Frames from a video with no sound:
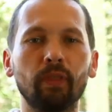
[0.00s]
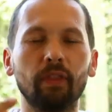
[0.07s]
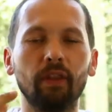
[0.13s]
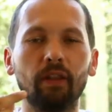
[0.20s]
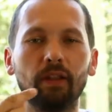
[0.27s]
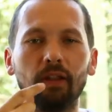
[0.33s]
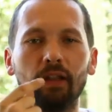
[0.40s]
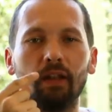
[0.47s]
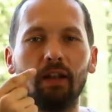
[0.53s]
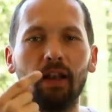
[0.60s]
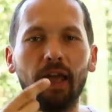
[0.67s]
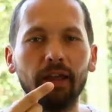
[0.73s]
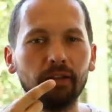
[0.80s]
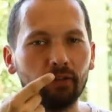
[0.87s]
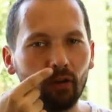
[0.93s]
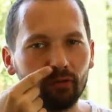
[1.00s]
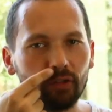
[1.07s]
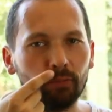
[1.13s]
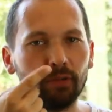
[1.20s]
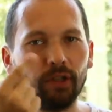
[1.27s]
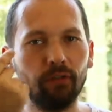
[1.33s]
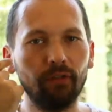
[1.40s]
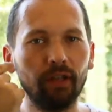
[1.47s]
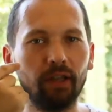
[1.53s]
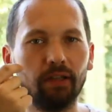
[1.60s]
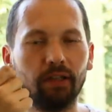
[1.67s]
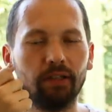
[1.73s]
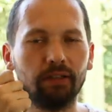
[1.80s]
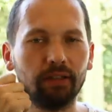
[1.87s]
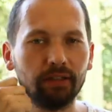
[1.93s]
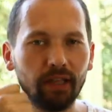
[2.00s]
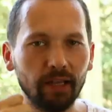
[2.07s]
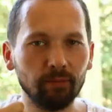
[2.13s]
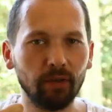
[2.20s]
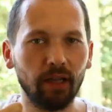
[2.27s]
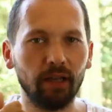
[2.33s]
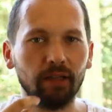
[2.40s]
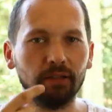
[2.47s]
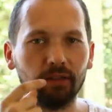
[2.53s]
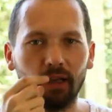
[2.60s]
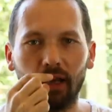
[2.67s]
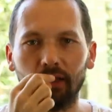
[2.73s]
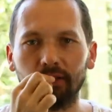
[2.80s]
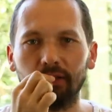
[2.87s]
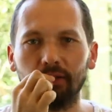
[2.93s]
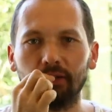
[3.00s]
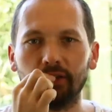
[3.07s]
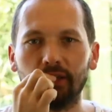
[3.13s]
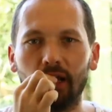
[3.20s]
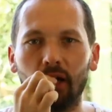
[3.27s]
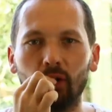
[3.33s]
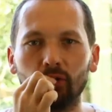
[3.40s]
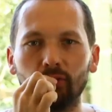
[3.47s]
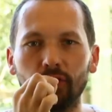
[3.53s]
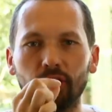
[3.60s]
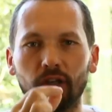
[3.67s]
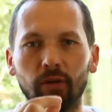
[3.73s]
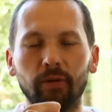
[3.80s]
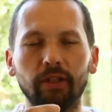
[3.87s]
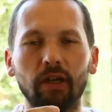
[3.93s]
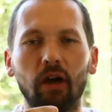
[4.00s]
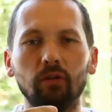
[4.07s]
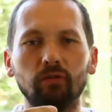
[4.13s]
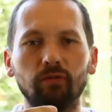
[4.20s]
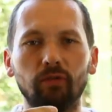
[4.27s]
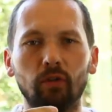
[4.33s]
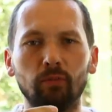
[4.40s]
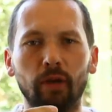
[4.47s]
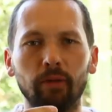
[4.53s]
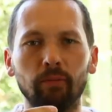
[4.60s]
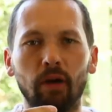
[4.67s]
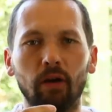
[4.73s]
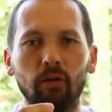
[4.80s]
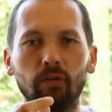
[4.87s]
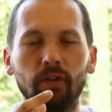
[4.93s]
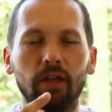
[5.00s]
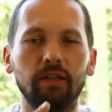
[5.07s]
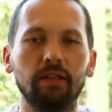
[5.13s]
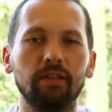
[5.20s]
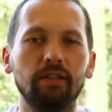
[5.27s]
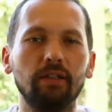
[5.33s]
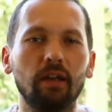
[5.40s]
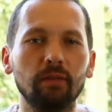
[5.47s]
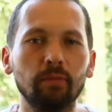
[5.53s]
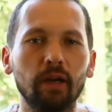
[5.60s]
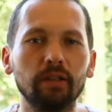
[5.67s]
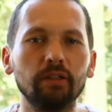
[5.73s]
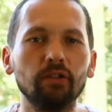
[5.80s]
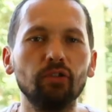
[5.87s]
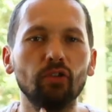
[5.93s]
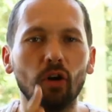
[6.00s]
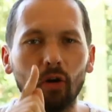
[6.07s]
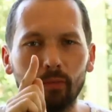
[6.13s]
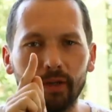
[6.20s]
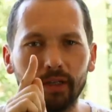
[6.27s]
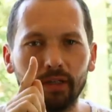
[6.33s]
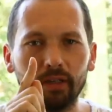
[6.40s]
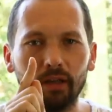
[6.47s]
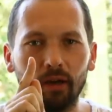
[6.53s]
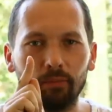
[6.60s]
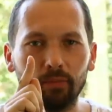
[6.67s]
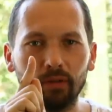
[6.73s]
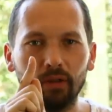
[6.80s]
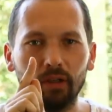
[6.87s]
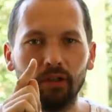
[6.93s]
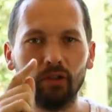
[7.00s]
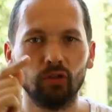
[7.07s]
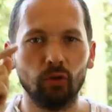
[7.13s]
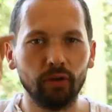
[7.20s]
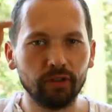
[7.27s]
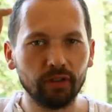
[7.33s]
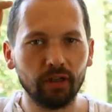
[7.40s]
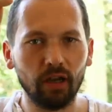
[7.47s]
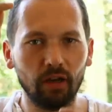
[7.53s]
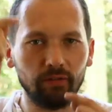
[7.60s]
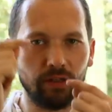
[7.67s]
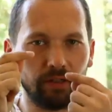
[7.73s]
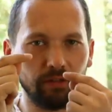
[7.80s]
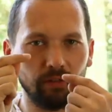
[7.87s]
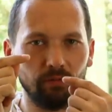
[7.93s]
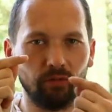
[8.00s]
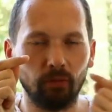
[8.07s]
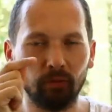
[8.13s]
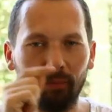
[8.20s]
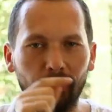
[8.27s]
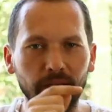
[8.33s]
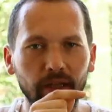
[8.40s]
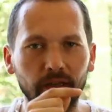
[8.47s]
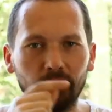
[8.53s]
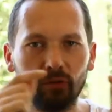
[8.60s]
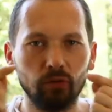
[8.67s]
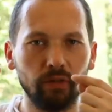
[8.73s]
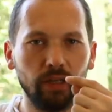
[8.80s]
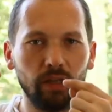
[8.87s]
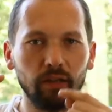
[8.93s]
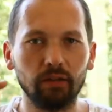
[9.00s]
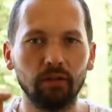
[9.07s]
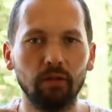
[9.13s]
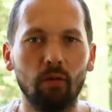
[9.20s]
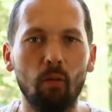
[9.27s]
The length of the breathe in, it's same length as the sound which coming out from my mouth, and it's done by the jaw bringing up. So it's covered from the beginning to the end.